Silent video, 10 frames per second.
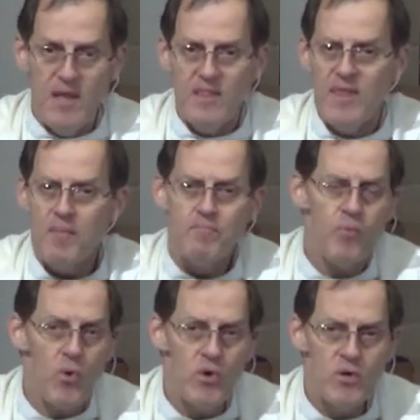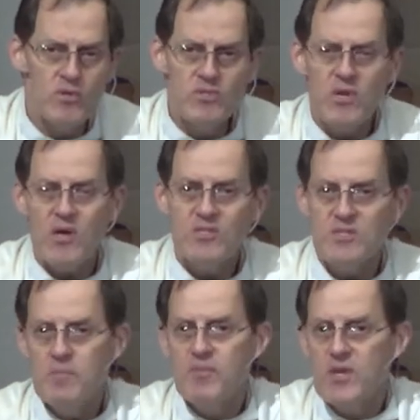that borders are
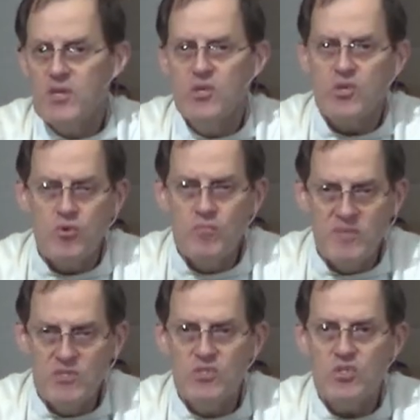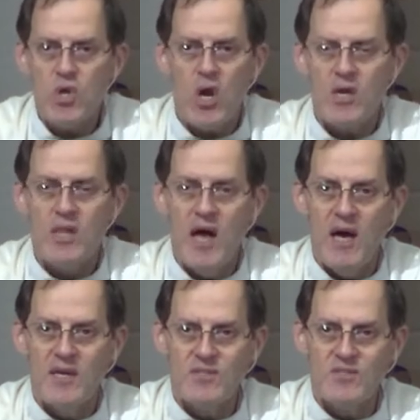simply human chalk
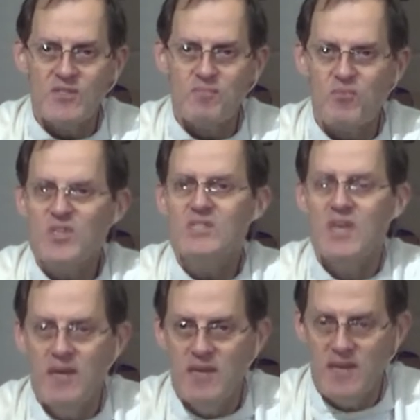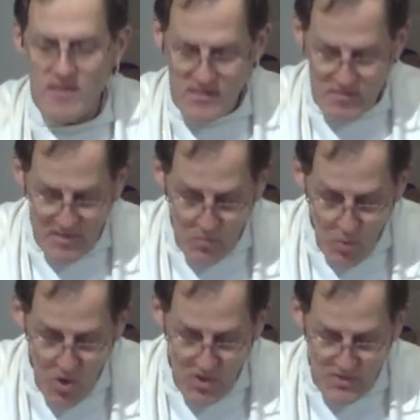lines pretending to be
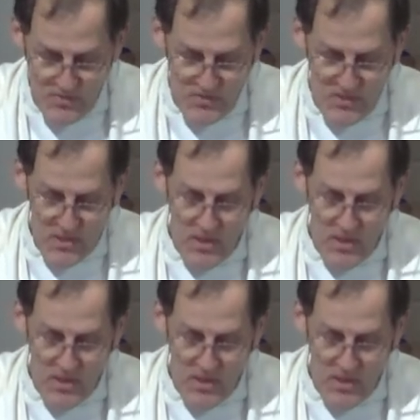walls.